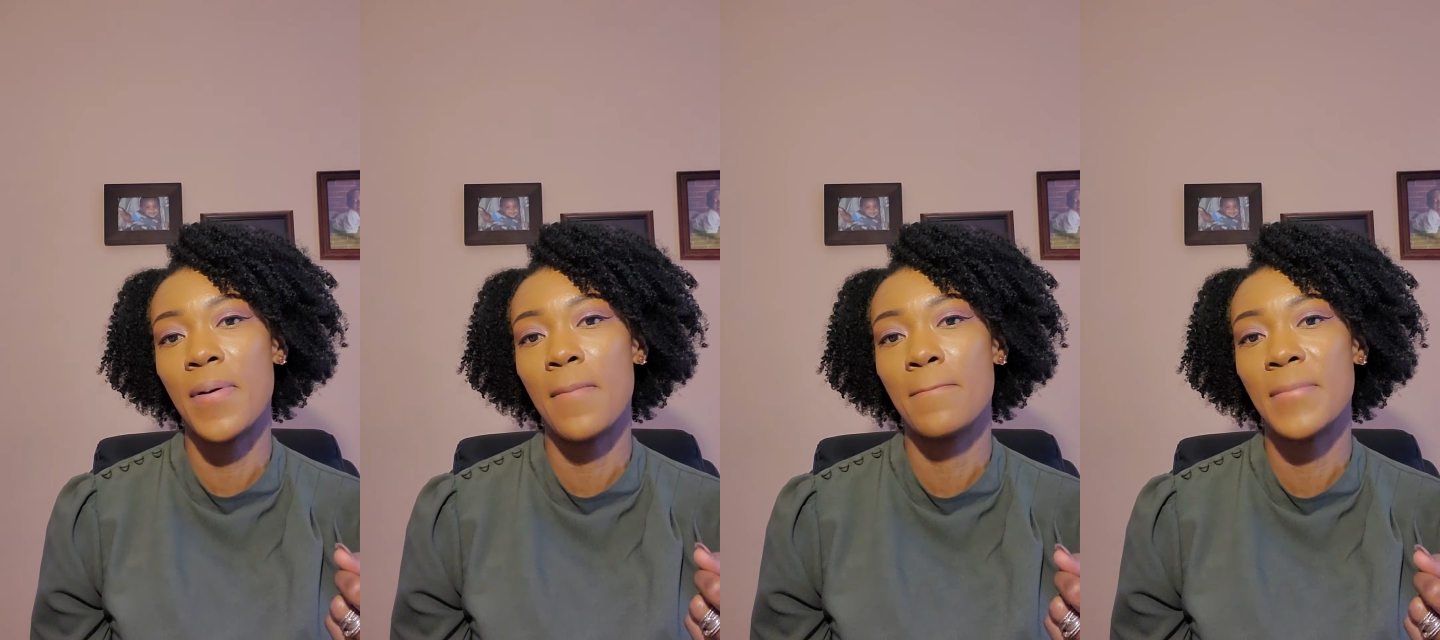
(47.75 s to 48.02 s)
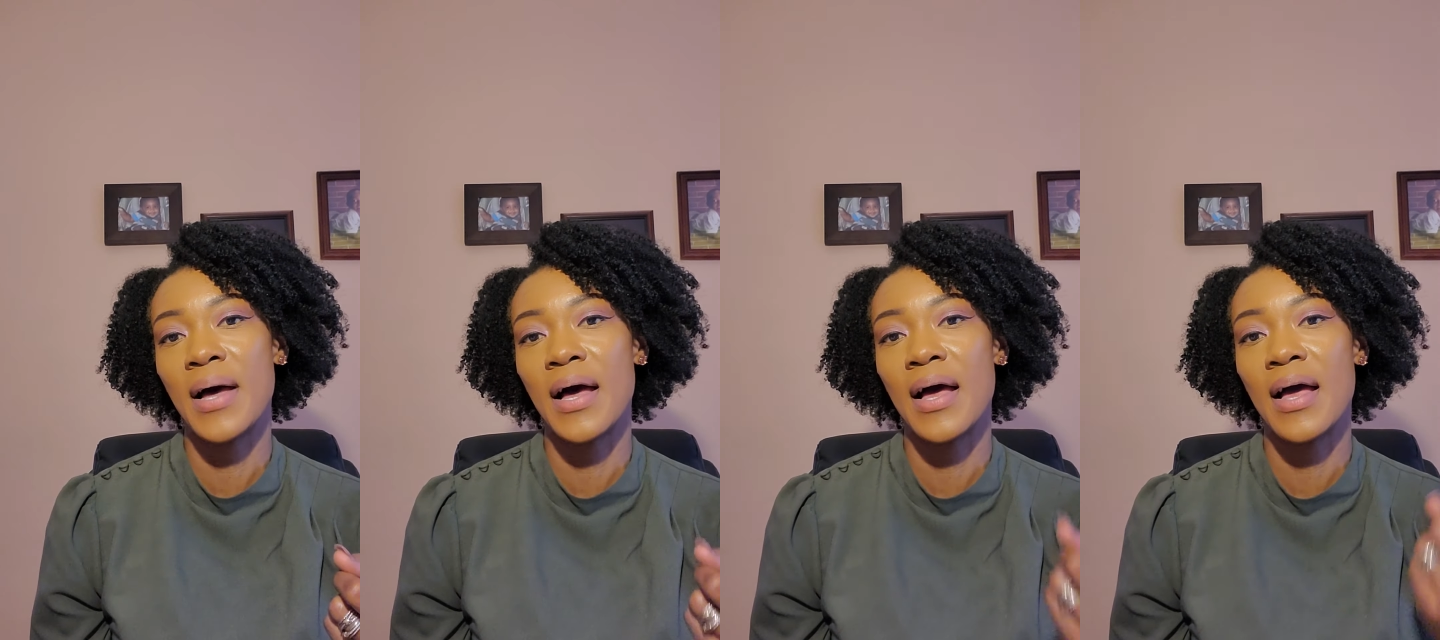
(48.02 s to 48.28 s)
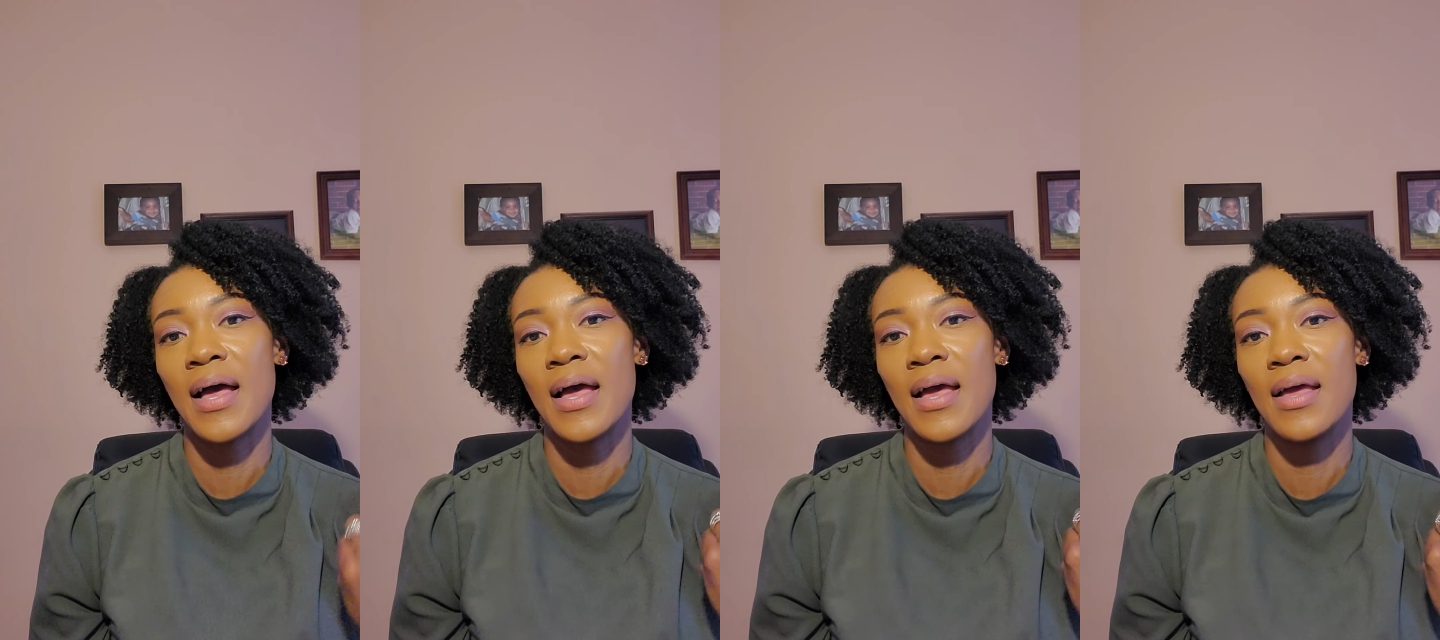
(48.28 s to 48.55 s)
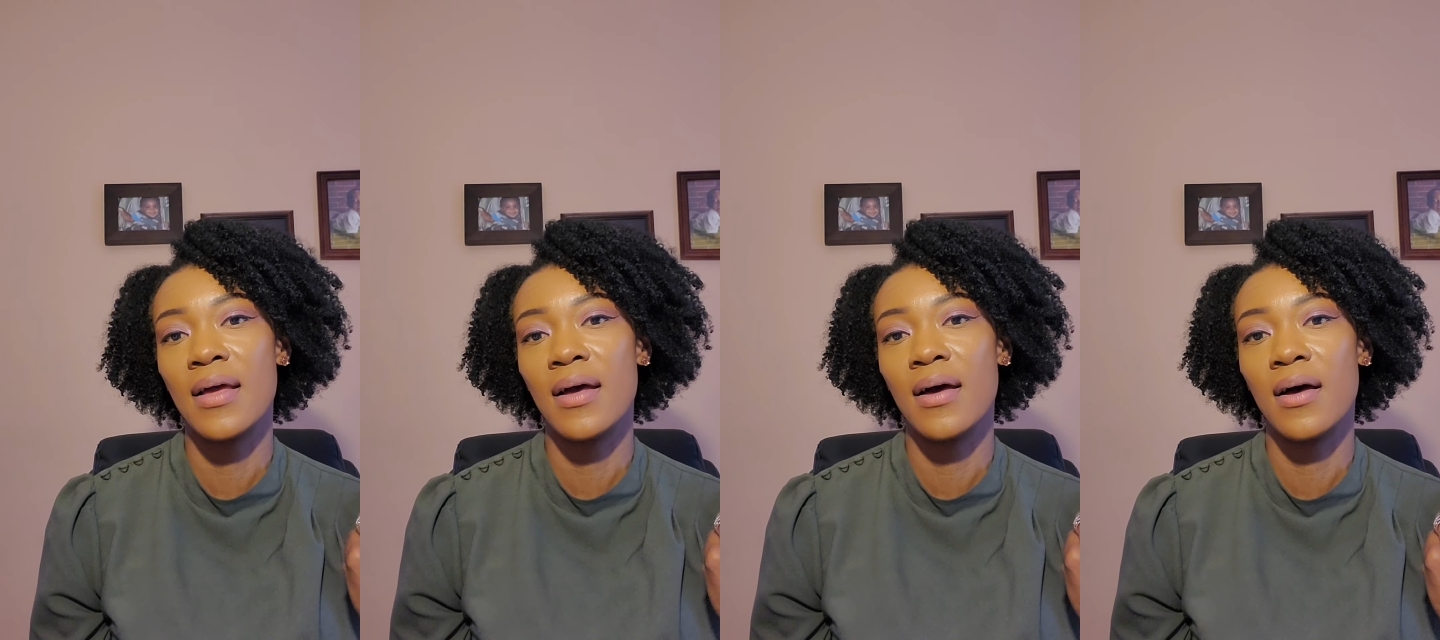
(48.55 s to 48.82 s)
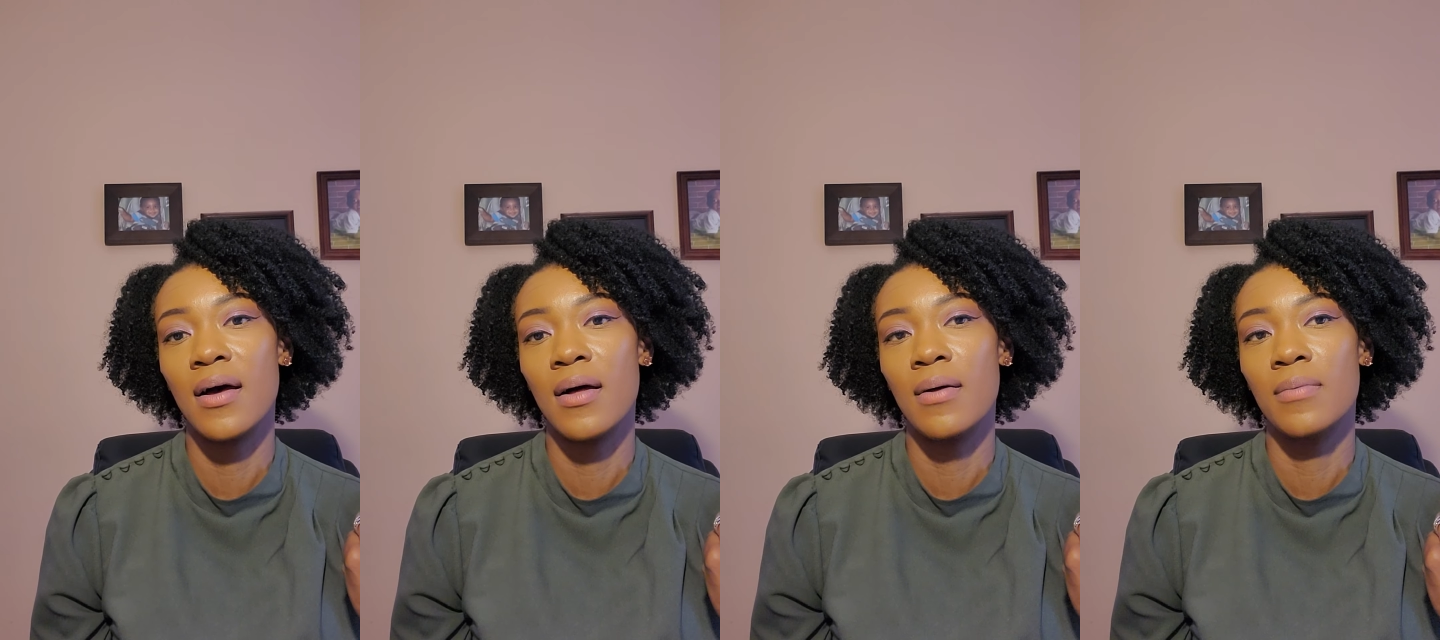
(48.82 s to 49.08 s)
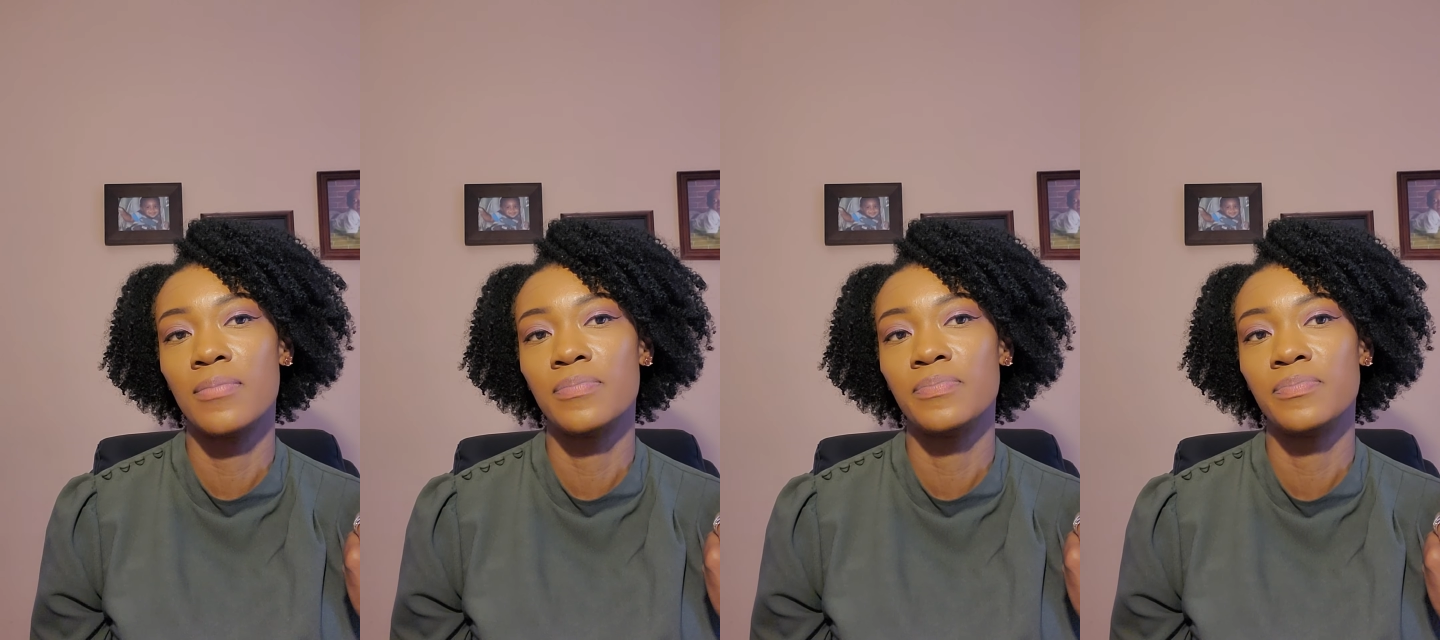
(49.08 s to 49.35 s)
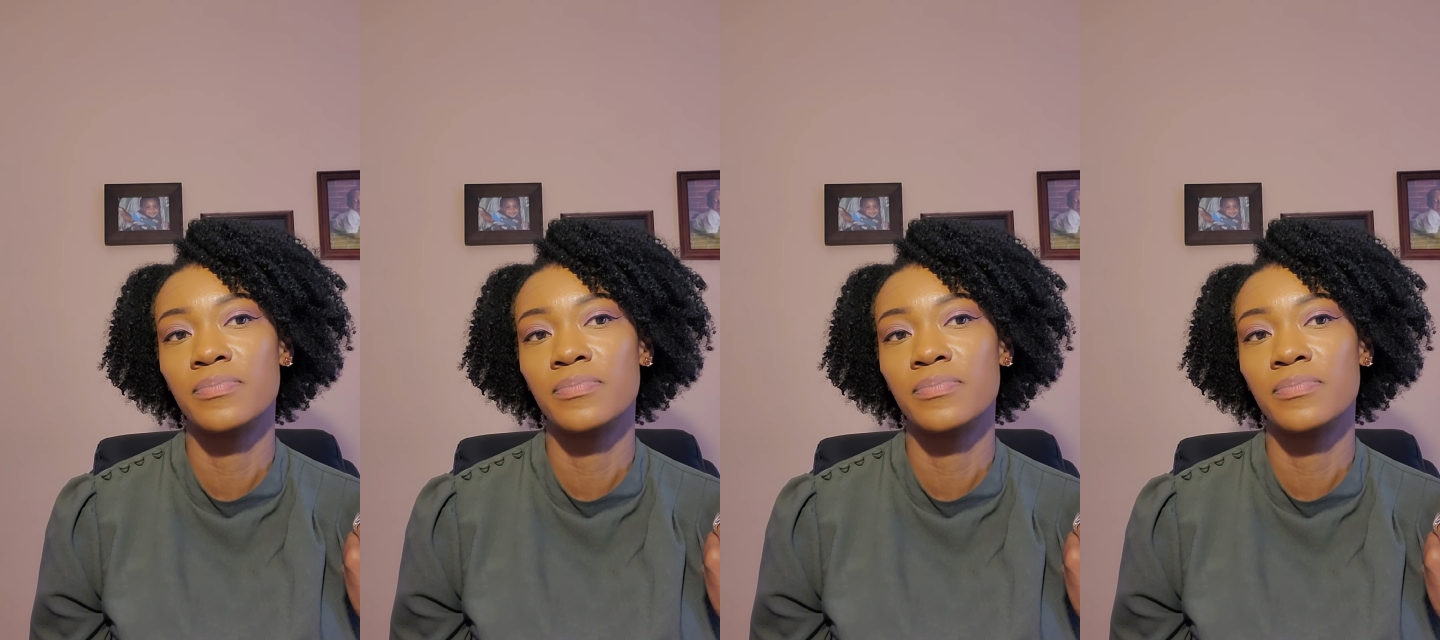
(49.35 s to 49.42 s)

my